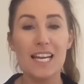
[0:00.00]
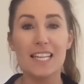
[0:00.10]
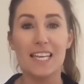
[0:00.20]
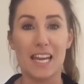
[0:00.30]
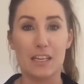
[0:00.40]

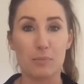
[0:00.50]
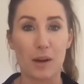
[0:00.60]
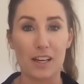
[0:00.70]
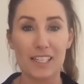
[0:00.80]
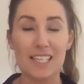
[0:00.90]
the end
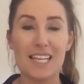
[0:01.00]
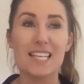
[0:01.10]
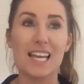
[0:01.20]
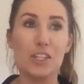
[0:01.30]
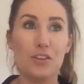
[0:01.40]
product, is
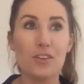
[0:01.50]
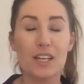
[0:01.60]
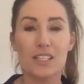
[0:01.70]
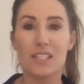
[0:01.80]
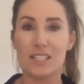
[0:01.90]
that you
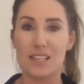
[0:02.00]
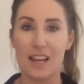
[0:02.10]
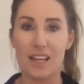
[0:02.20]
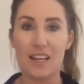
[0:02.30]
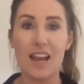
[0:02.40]
get to
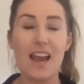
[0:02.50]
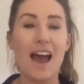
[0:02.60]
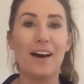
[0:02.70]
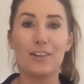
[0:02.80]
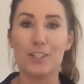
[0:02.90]
design
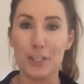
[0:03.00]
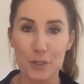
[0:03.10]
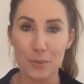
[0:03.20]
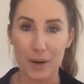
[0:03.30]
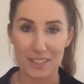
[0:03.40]
how
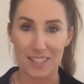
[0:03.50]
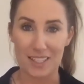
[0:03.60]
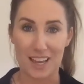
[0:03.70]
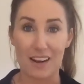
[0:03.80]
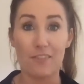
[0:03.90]
you want to
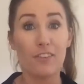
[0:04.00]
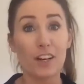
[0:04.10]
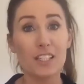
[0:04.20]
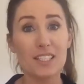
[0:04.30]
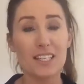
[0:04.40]
design
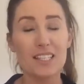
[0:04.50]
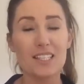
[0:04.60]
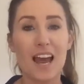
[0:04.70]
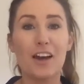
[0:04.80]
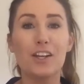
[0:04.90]
versus
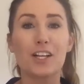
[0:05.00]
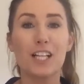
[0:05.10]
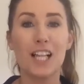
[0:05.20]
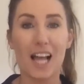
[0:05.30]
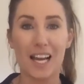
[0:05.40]
how your
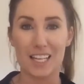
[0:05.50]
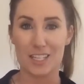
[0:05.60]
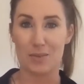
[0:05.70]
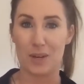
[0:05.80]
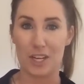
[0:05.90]

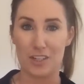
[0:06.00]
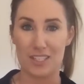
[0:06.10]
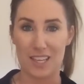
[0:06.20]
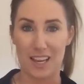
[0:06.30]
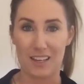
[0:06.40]
clients want you to
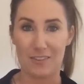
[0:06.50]
design,